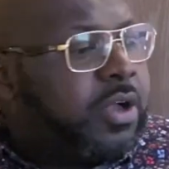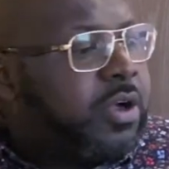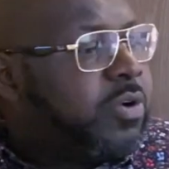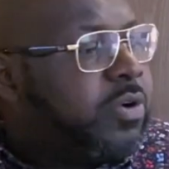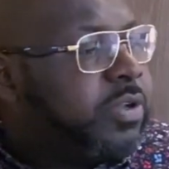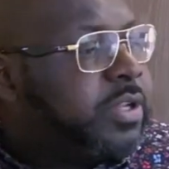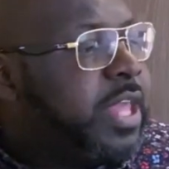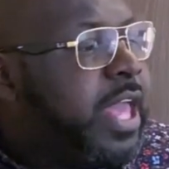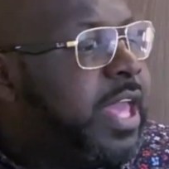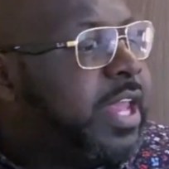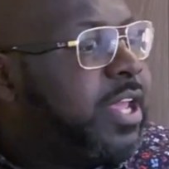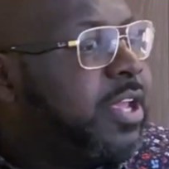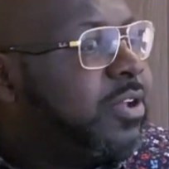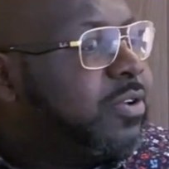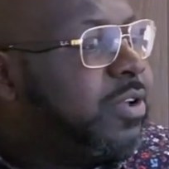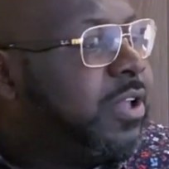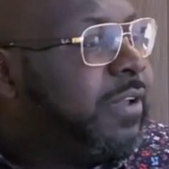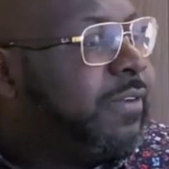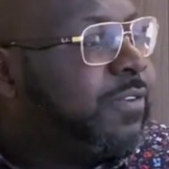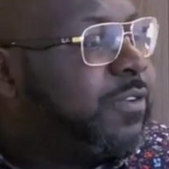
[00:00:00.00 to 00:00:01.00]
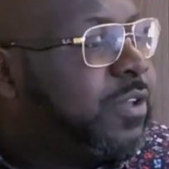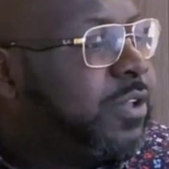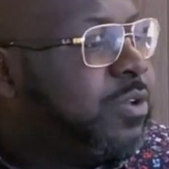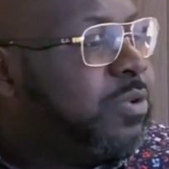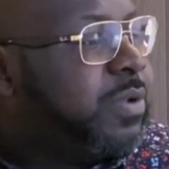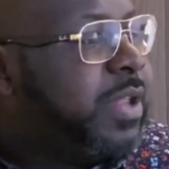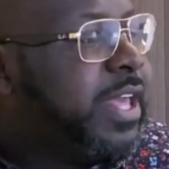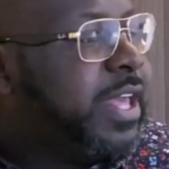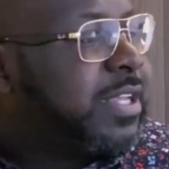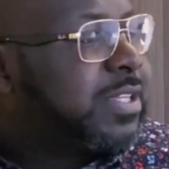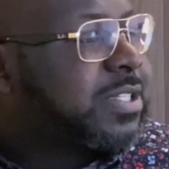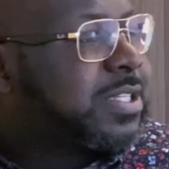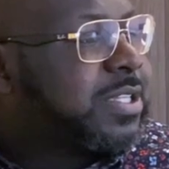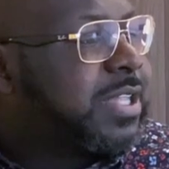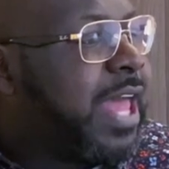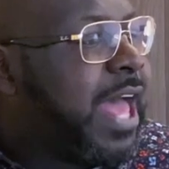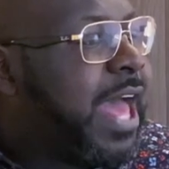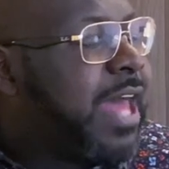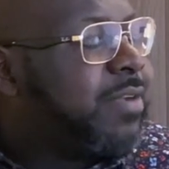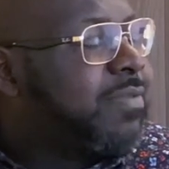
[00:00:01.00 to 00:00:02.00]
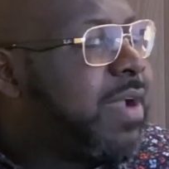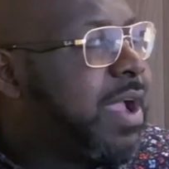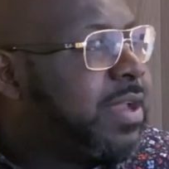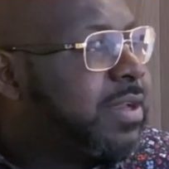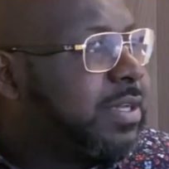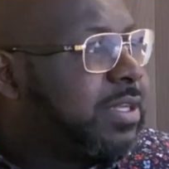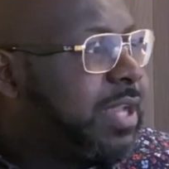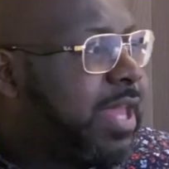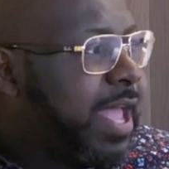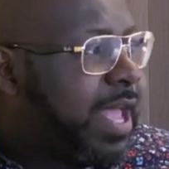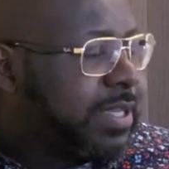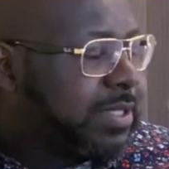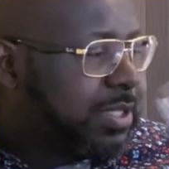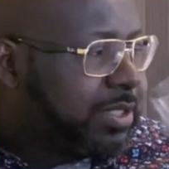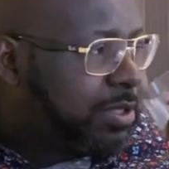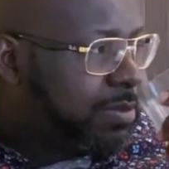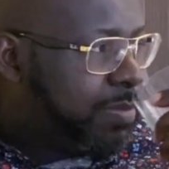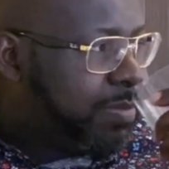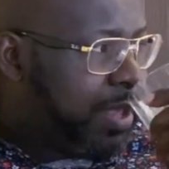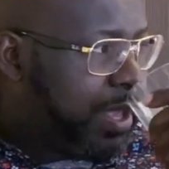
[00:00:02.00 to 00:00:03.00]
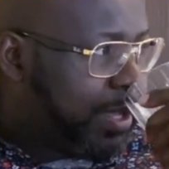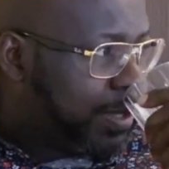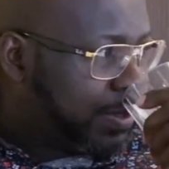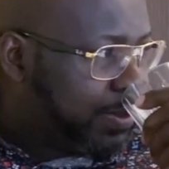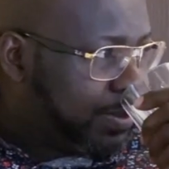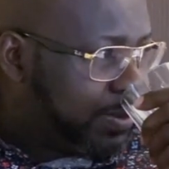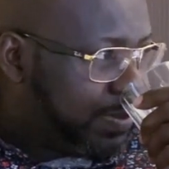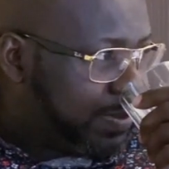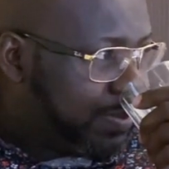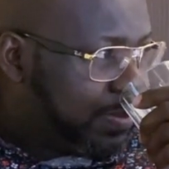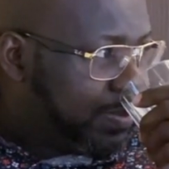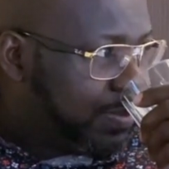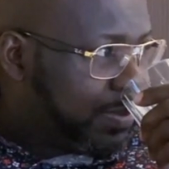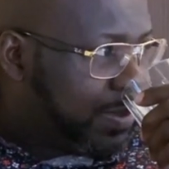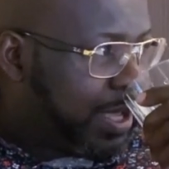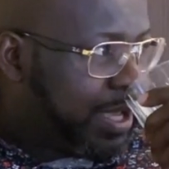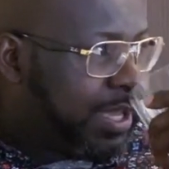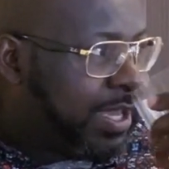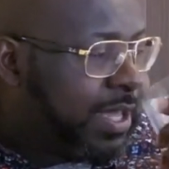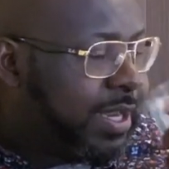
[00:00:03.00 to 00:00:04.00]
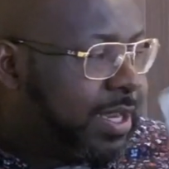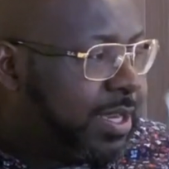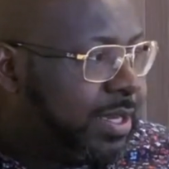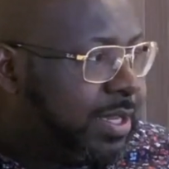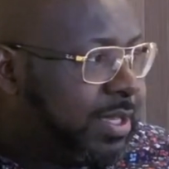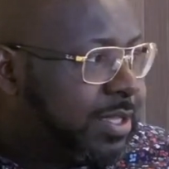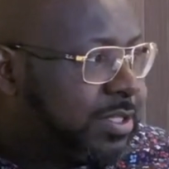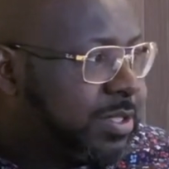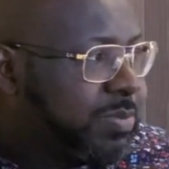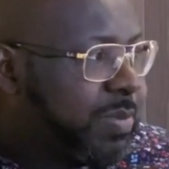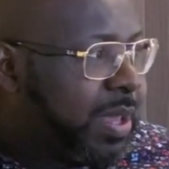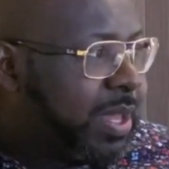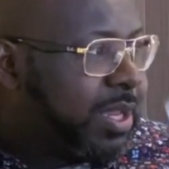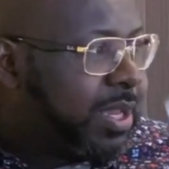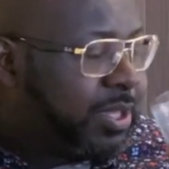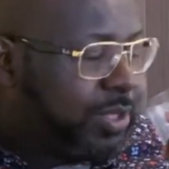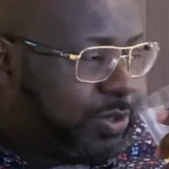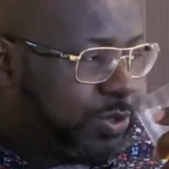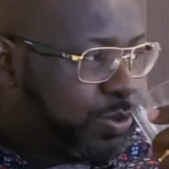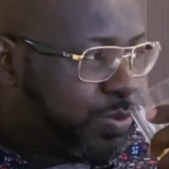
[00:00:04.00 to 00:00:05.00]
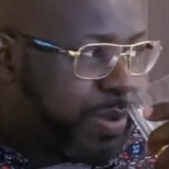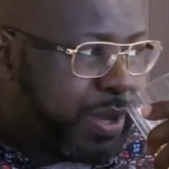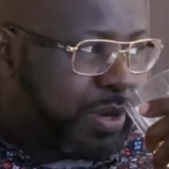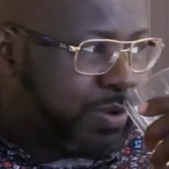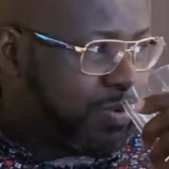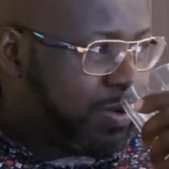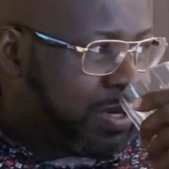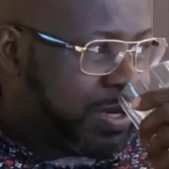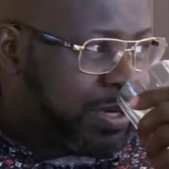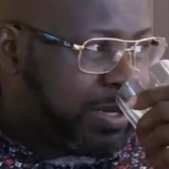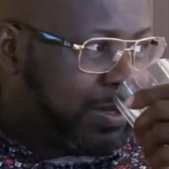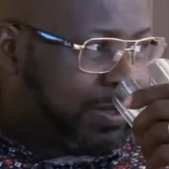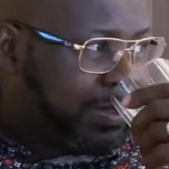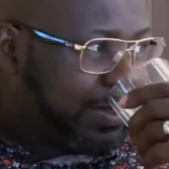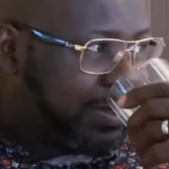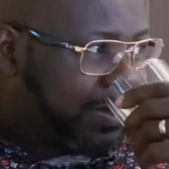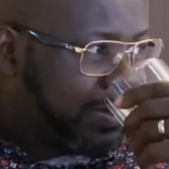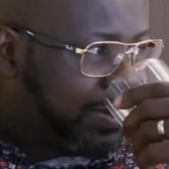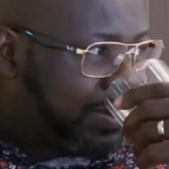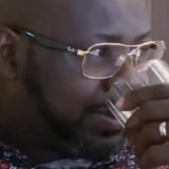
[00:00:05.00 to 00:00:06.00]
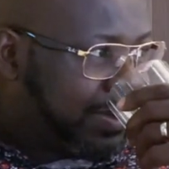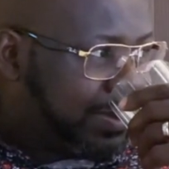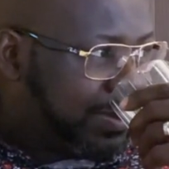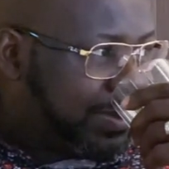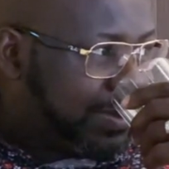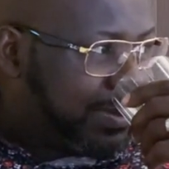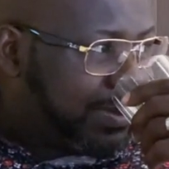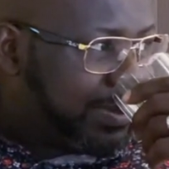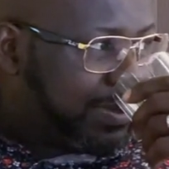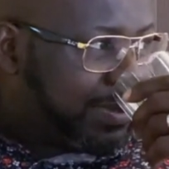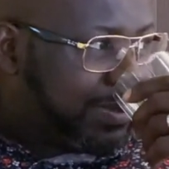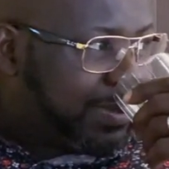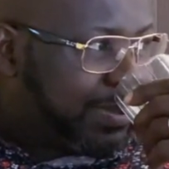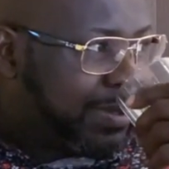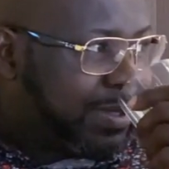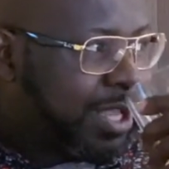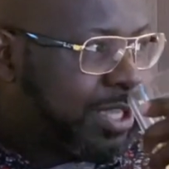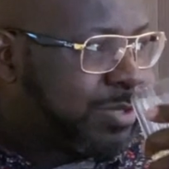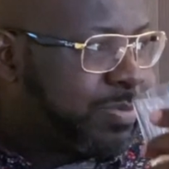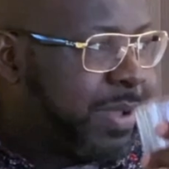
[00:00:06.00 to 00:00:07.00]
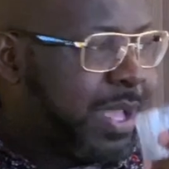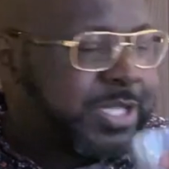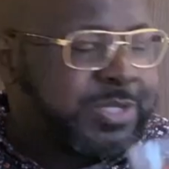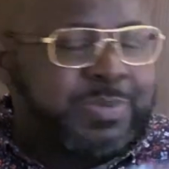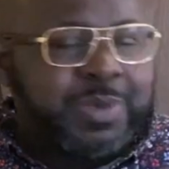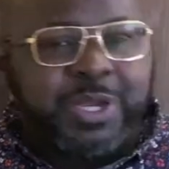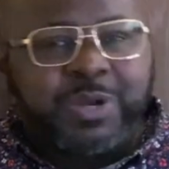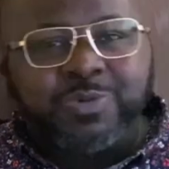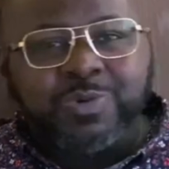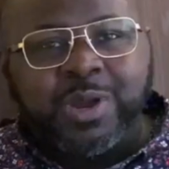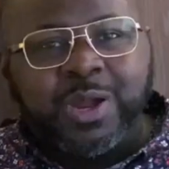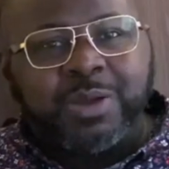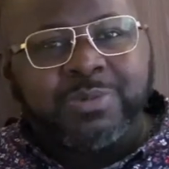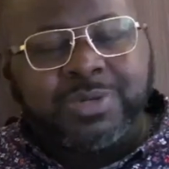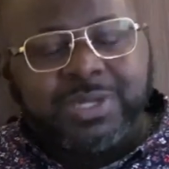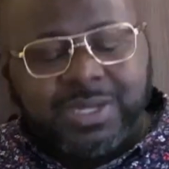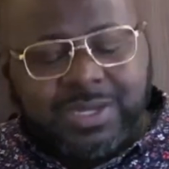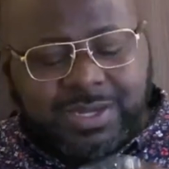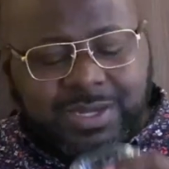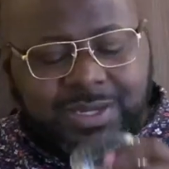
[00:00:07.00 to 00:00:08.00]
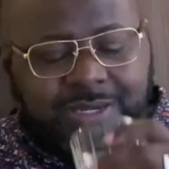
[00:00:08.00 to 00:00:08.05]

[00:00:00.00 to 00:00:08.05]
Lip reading: then if you let it slide around the glass a little bit and get in there and smell it, you smell rum. I smell the rum good